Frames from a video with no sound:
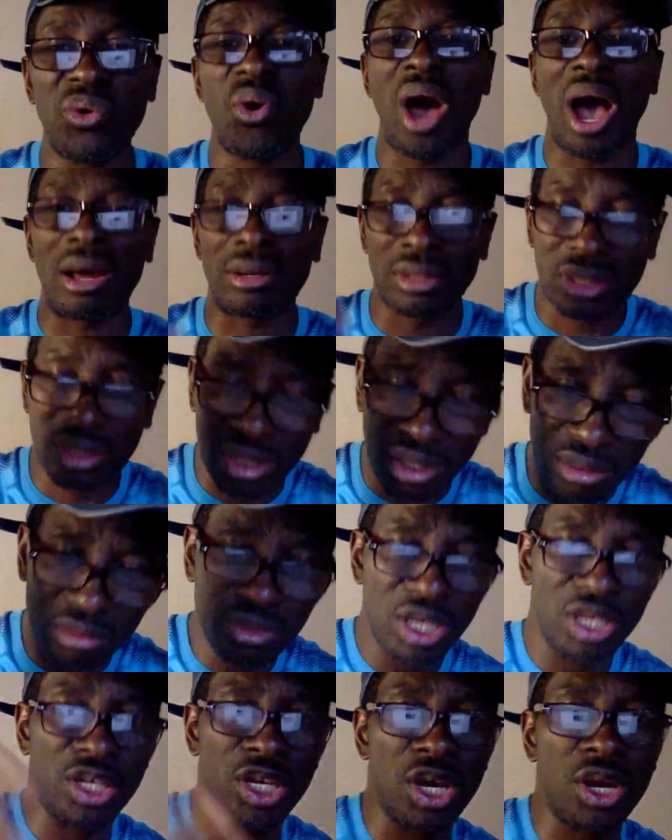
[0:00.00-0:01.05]
and
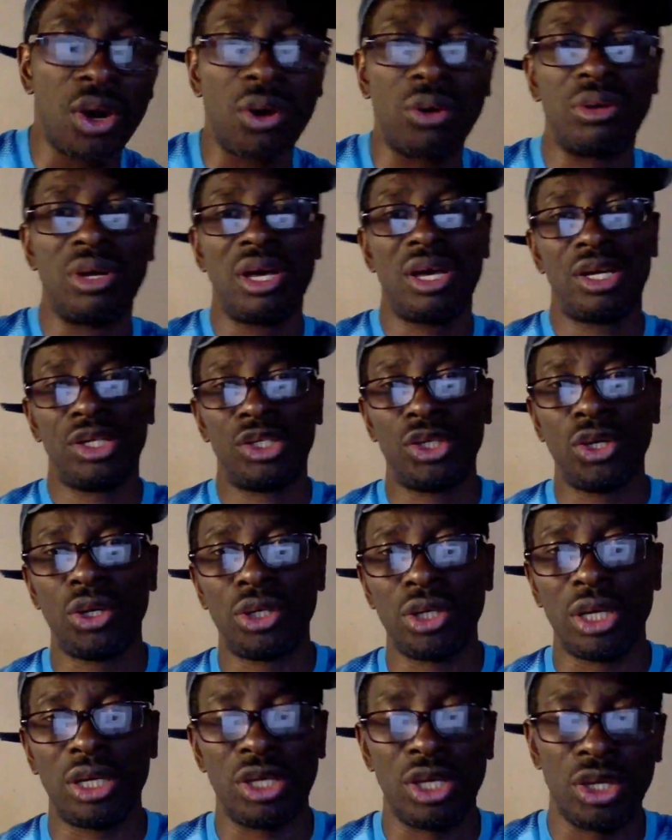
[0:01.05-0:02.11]
you
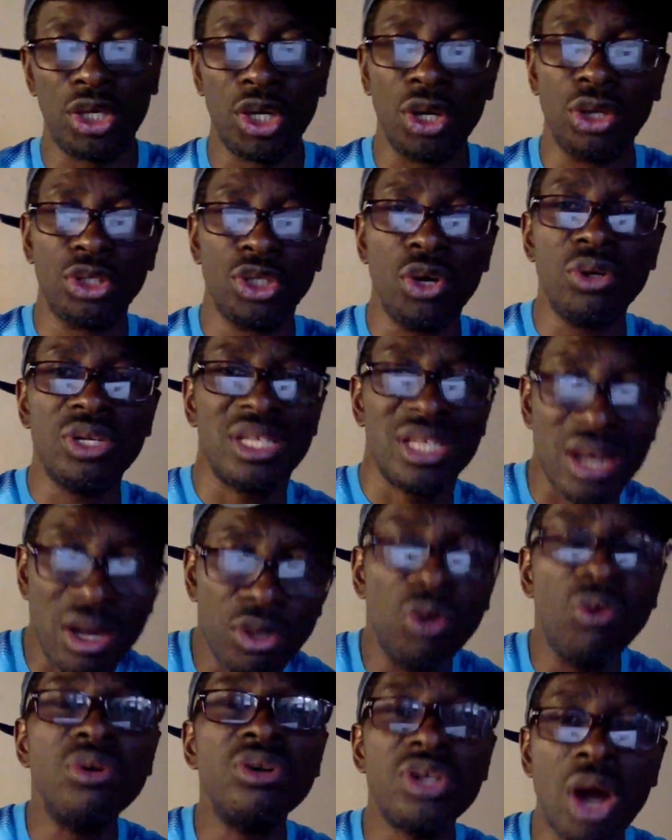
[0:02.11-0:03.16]

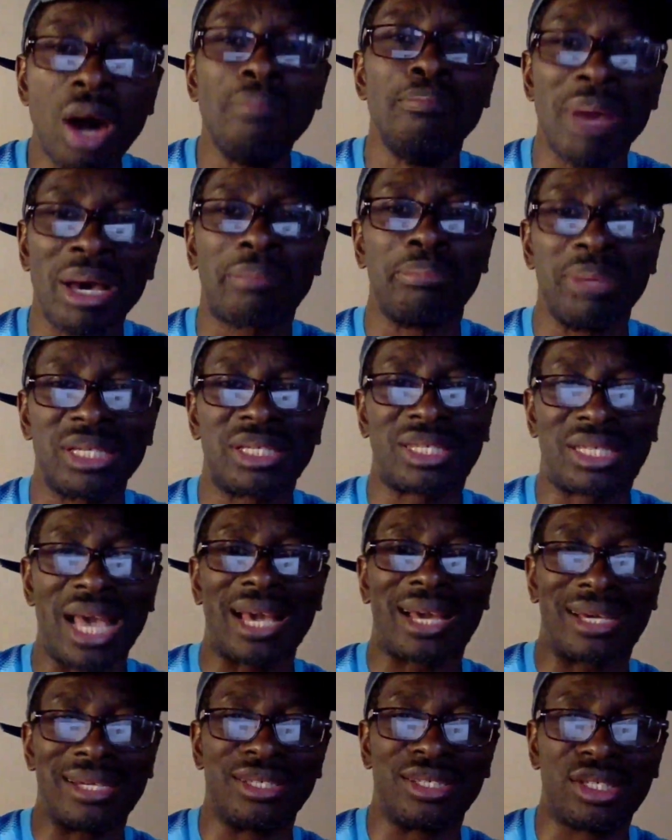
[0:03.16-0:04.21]
will not make
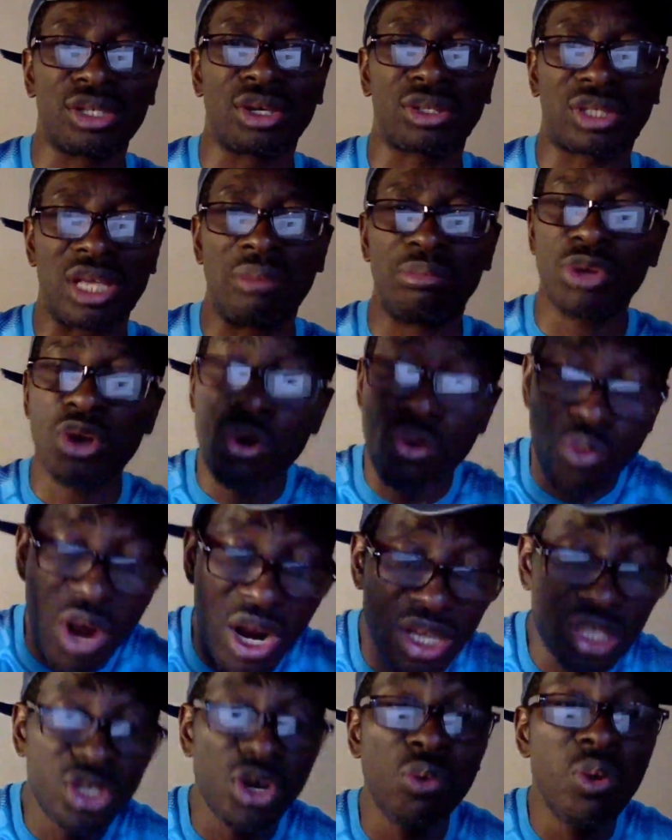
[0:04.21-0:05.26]
mistake in Jesus' name. You
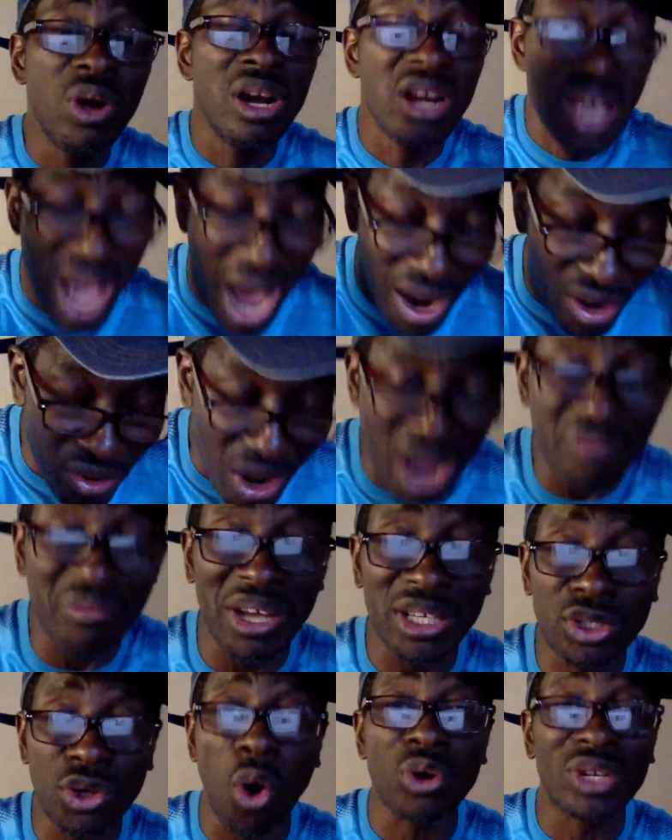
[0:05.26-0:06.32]
will arrive
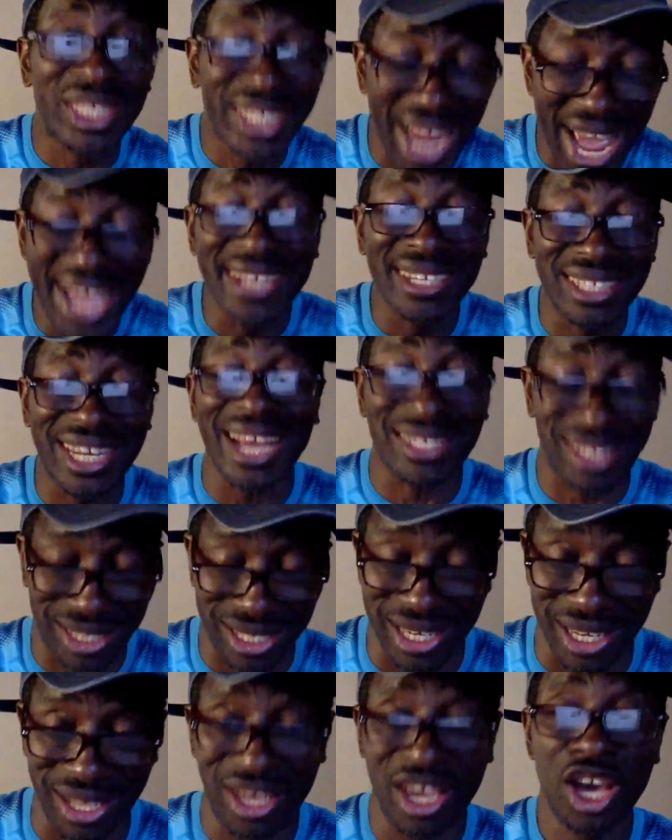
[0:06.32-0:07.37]
at your ordained
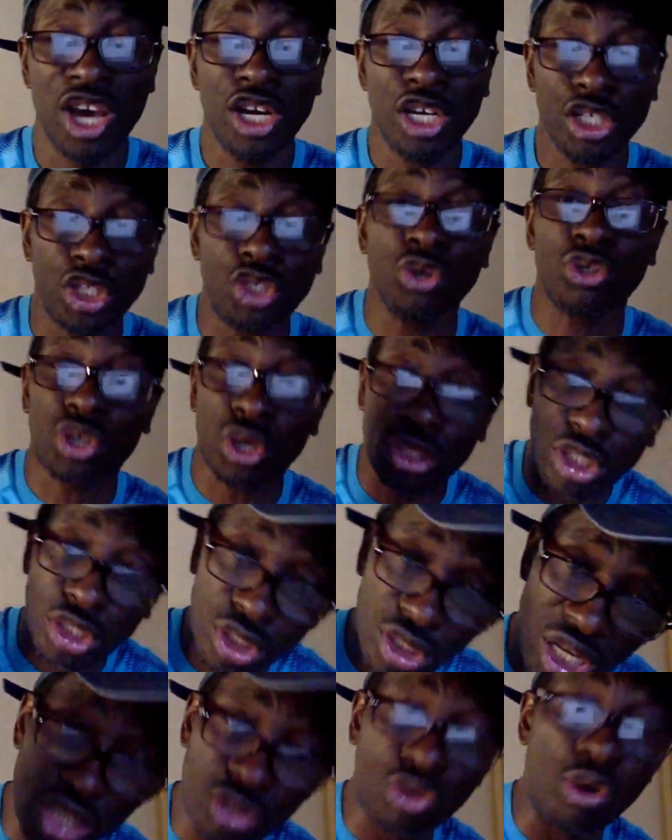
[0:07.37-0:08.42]
destiny. You
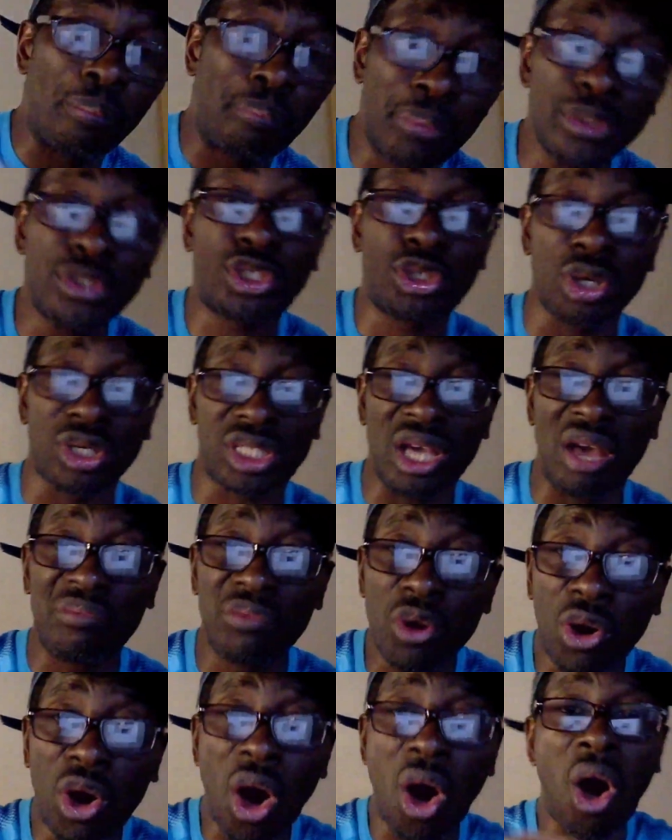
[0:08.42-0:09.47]
just need to push yourself.
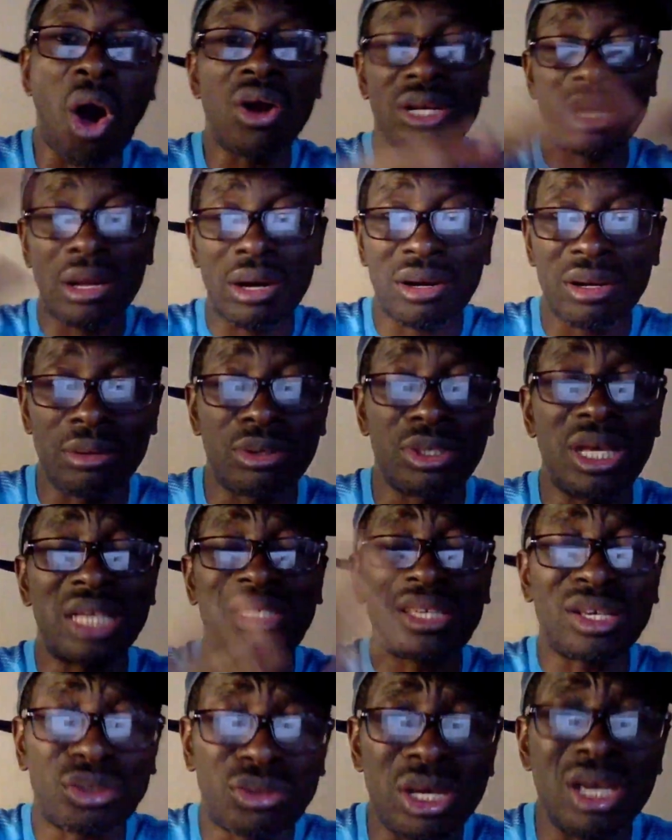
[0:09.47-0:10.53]
You got all the
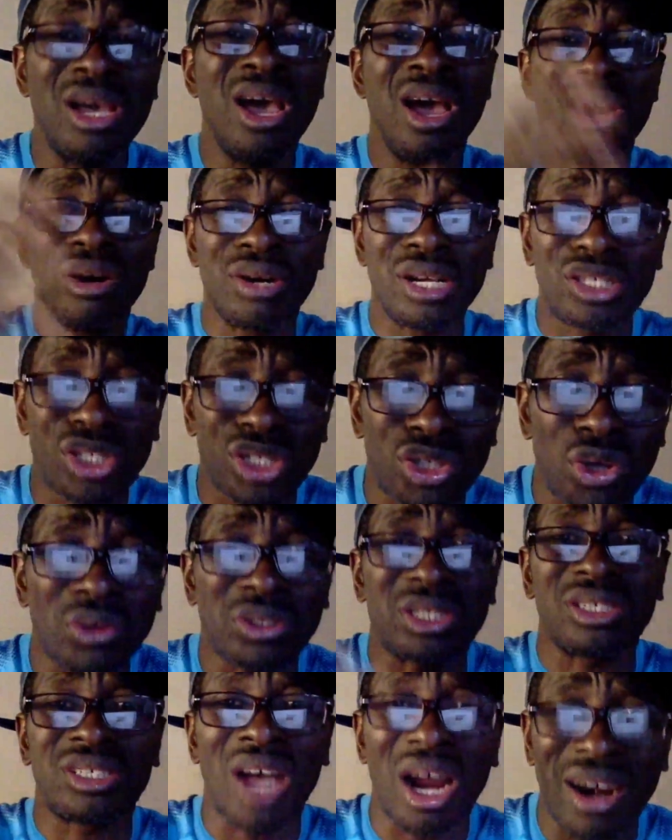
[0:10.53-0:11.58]
necessary
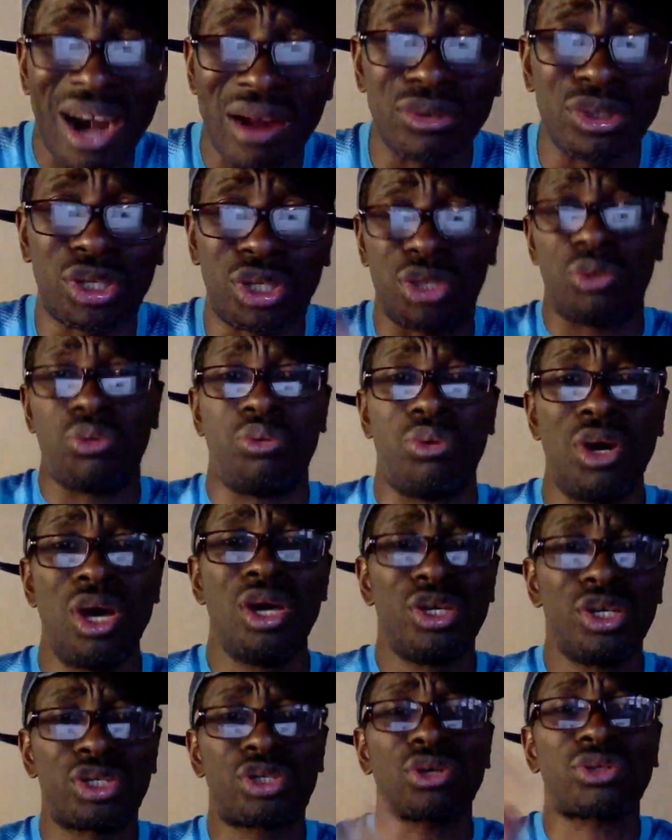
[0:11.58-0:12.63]
resources around you.
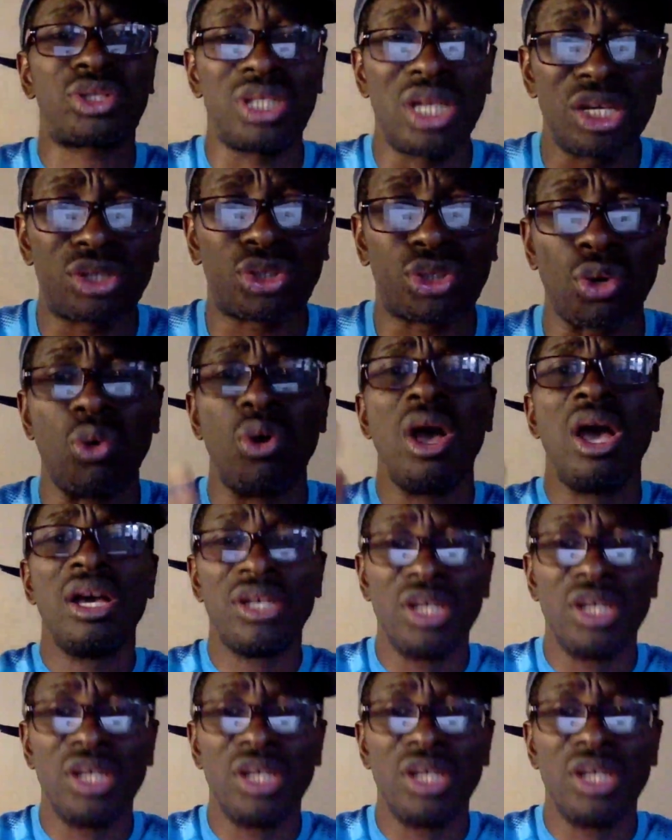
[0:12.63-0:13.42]
You just need to